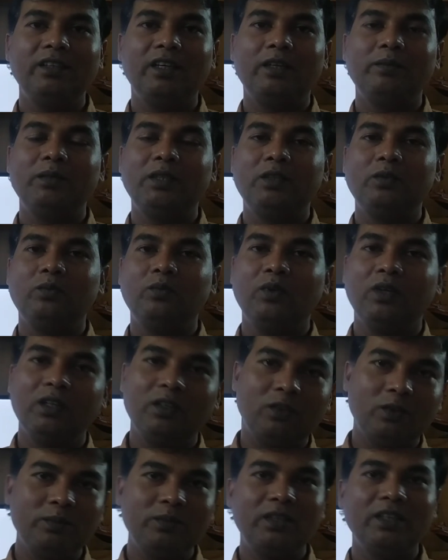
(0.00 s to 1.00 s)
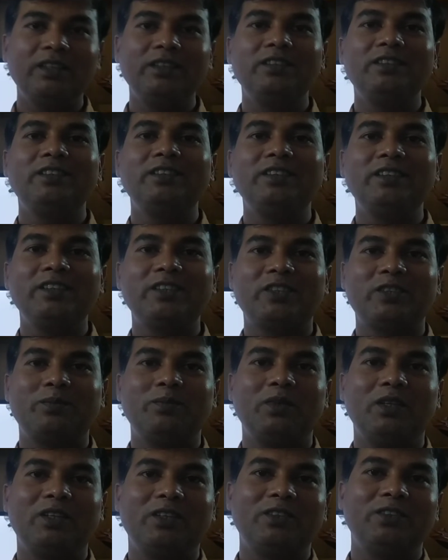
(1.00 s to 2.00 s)
I mean one of the easiest
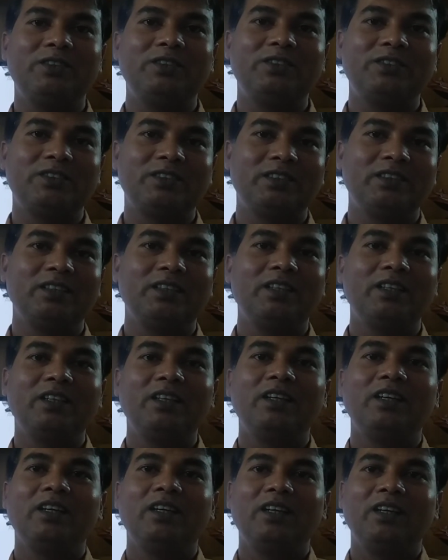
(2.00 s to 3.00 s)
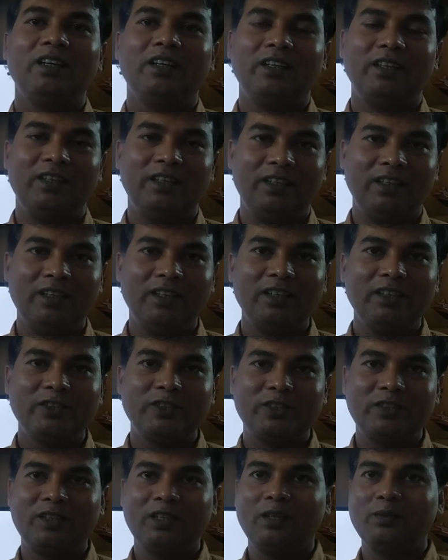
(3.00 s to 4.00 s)
parts in English
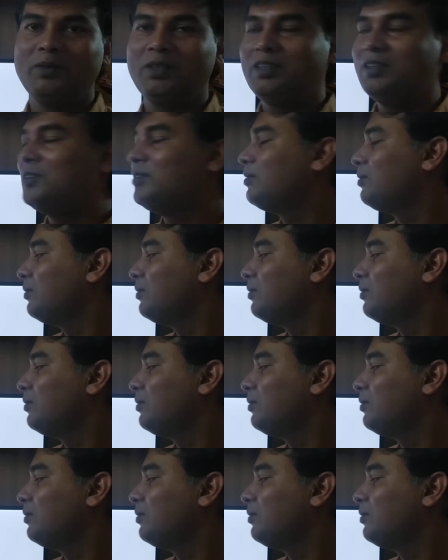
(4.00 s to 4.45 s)
grammar.